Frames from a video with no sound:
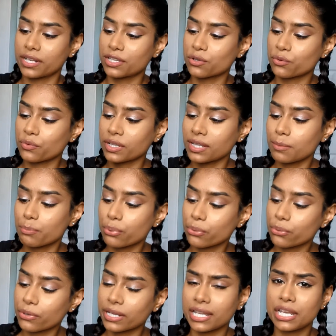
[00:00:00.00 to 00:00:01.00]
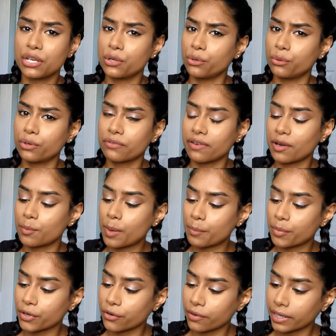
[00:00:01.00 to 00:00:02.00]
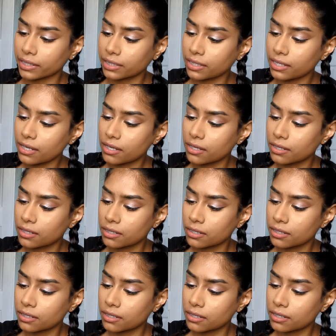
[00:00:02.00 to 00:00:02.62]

And it's a really pretty nude if I remember correctly.